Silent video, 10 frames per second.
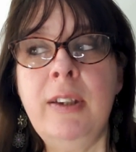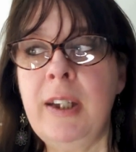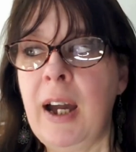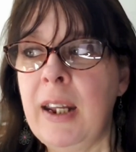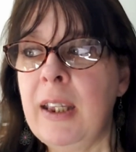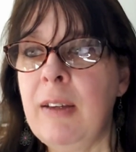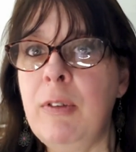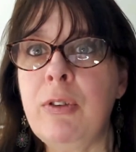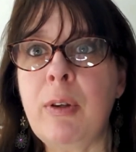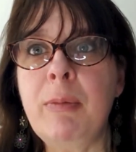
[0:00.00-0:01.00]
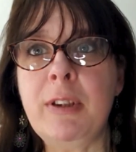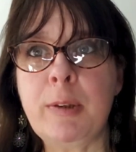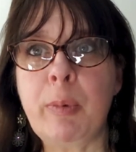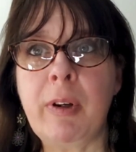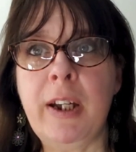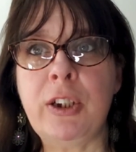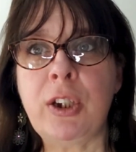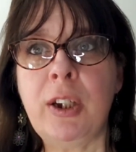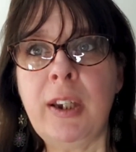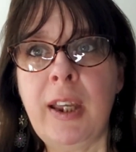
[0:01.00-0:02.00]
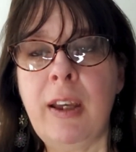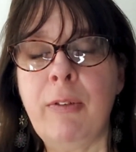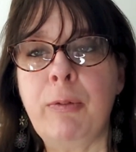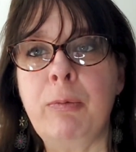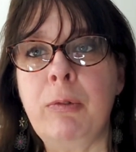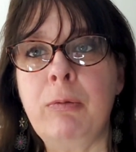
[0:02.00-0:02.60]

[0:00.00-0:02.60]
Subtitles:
to kind of give you some inspiration if